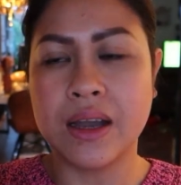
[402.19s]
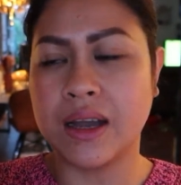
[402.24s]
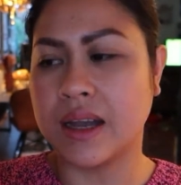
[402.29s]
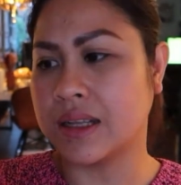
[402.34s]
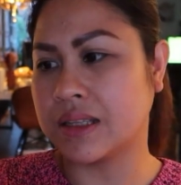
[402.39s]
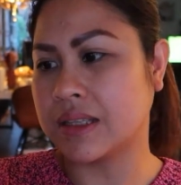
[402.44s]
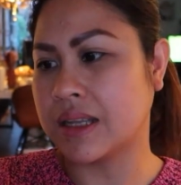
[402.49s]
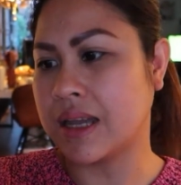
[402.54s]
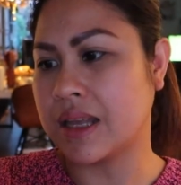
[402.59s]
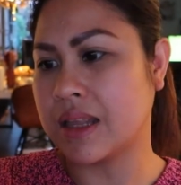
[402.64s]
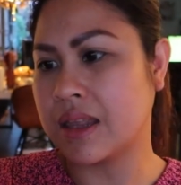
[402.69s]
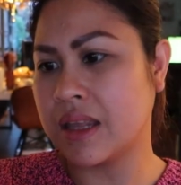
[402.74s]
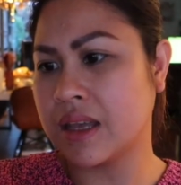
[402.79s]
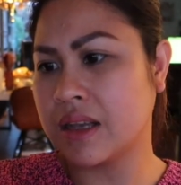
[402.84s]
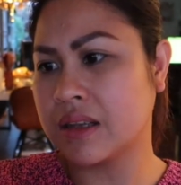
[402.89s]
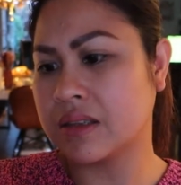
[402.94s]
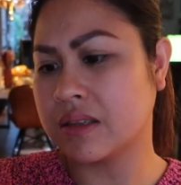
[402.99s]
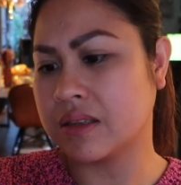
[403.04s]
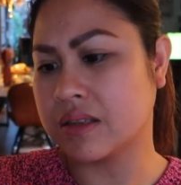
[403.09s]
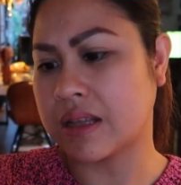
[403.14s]
At I
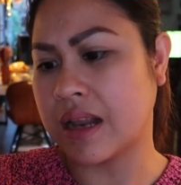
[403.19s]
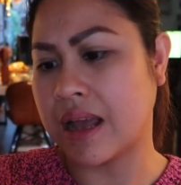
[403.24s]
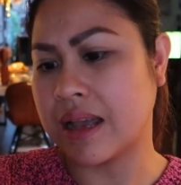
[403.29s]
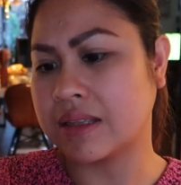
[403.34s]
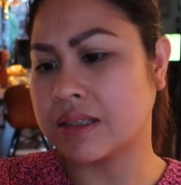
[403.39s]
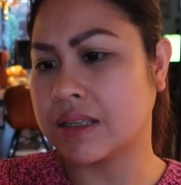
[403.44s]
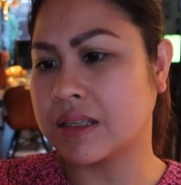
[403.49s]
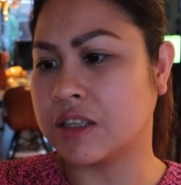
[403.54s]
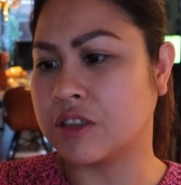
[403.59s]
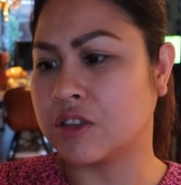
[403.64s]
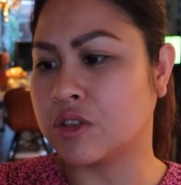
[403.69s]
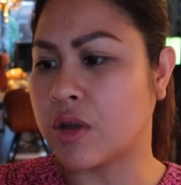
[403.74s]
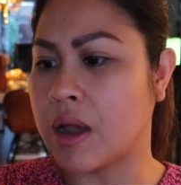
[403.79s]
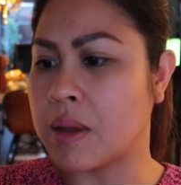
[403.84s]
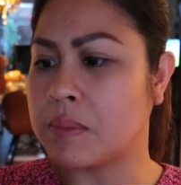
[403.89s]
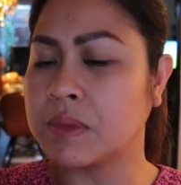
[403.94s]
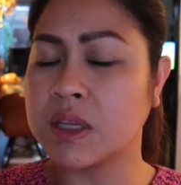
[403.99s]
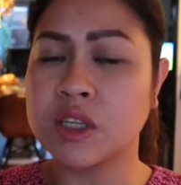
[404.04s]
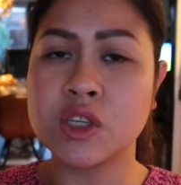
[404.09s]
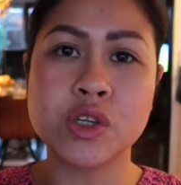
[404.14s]
think slice na din to.
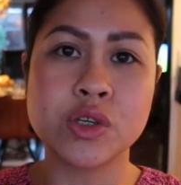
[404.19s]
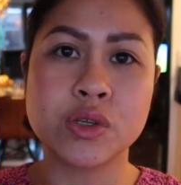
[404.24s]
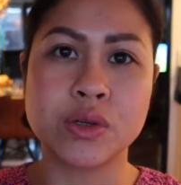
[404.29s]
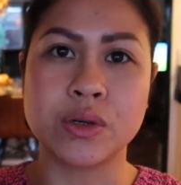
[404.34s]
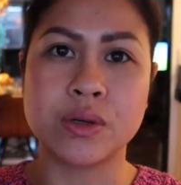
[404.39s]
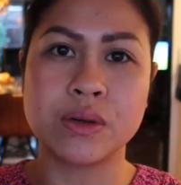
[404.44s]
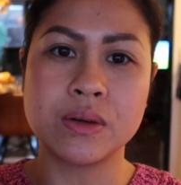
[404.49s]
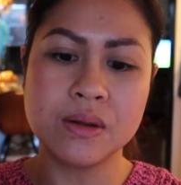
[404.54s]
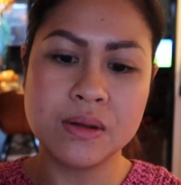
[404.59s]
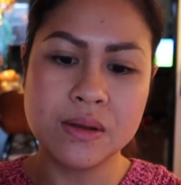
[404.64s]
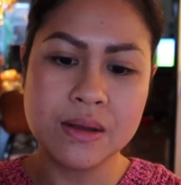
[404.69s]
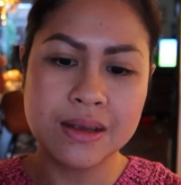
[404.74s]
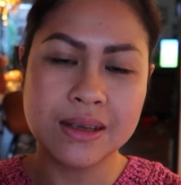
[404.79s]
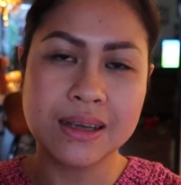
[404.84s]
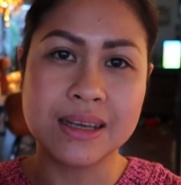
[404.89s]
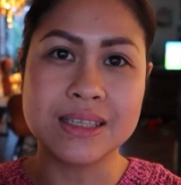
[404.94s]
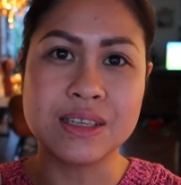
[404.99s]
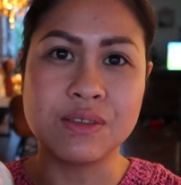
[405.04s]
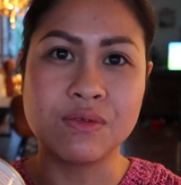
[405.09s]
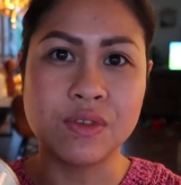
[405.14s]
I'm not sure.
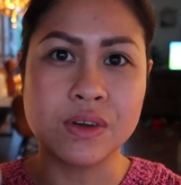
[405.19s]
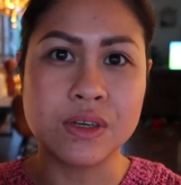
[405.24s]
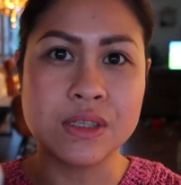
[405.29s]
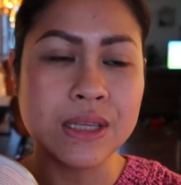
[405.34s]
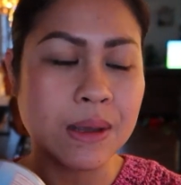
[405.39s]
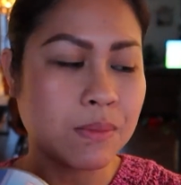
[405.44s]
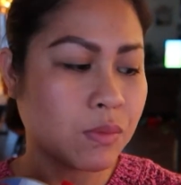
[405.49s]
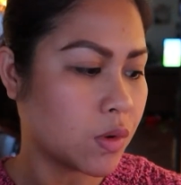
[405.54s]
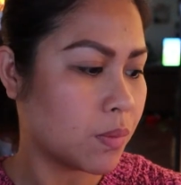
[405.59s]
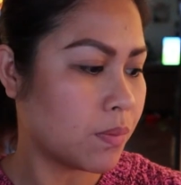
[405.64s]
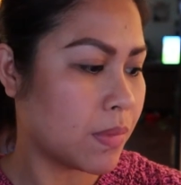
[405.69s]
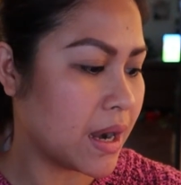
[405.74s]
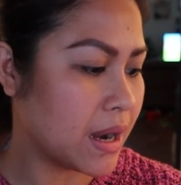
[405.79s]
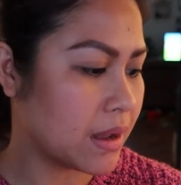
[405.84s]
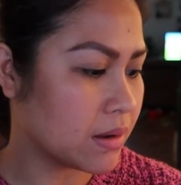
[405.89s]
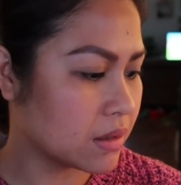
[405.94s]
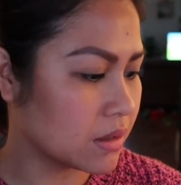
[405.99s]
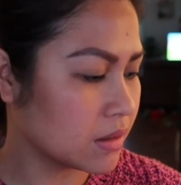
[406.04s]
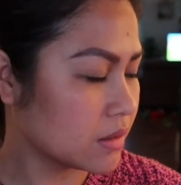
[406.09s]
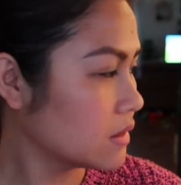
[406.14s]
Kasi first time ko
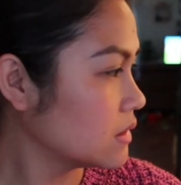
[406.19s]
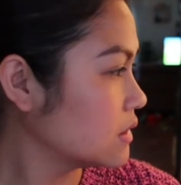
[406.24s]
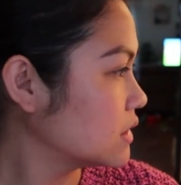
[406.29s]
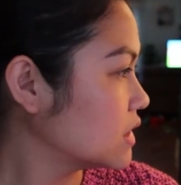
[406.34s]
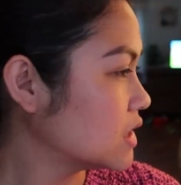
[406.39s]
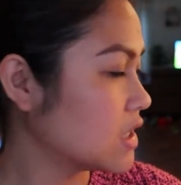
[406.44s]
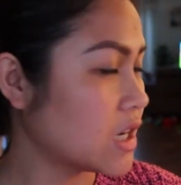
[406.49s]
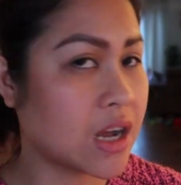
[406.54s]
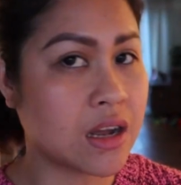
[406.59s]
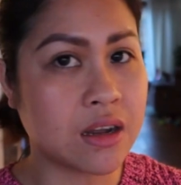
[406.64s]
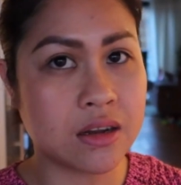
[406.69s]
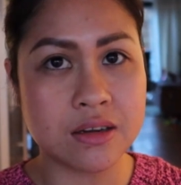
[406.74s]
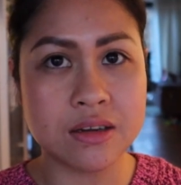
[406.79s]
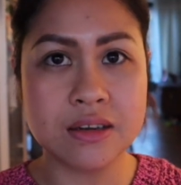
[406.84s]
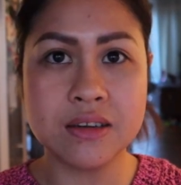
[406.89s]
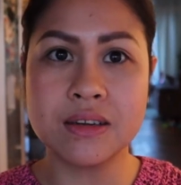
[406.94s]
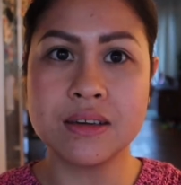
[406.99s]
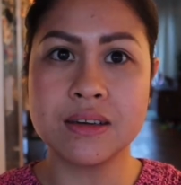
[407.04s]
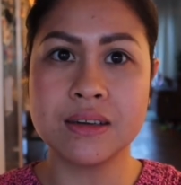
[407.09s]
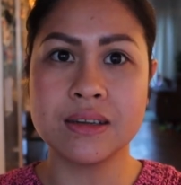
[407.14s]
palang
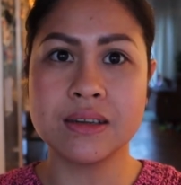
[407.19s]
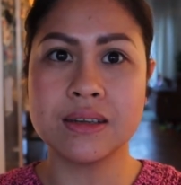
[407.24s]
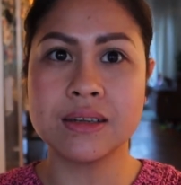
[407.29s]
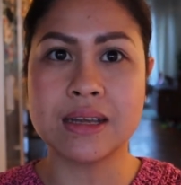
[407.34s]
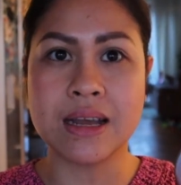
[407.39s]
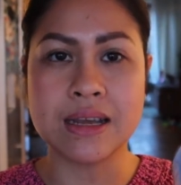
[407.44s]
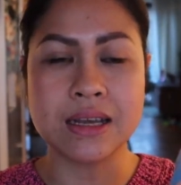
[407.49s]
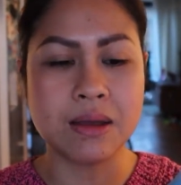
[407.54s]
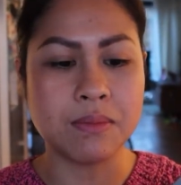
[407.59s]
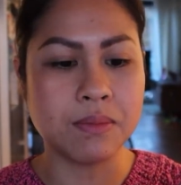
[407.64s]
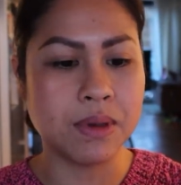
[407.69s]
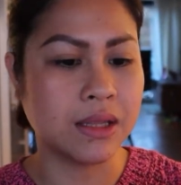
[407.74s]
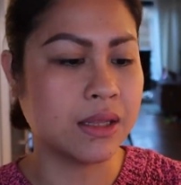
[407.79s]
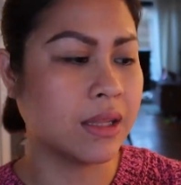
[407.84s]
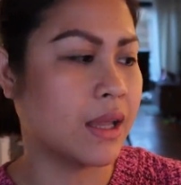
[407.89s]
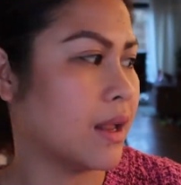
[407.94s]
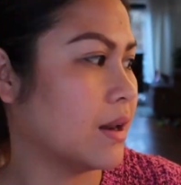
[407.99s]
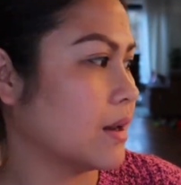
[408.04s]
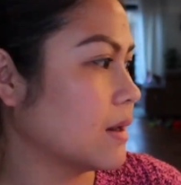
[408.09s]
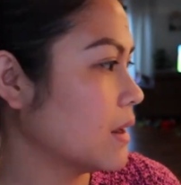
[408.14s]
siyang
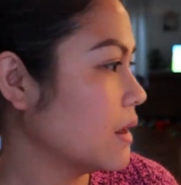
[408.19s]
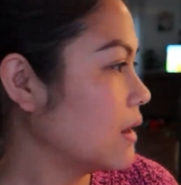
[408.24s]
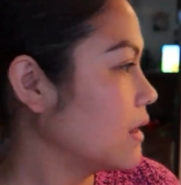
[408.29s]
gagamitin.